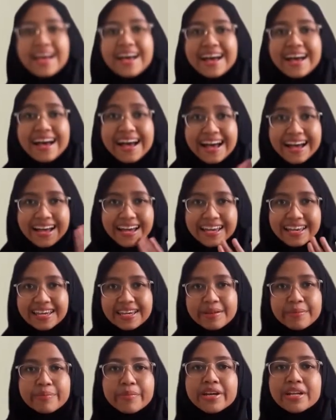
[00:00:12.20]

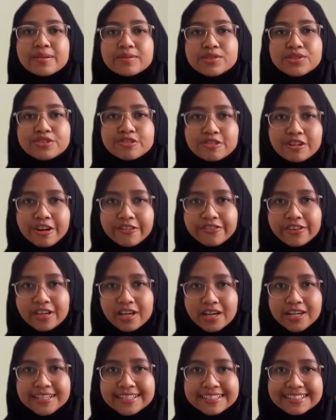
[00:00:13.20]
Hi, my name is
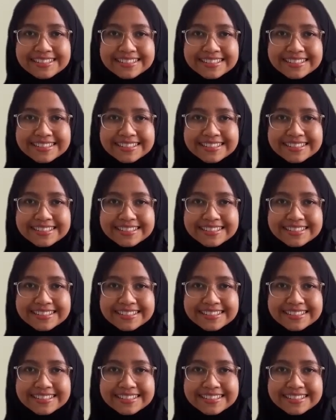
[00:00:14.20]
Afiqah.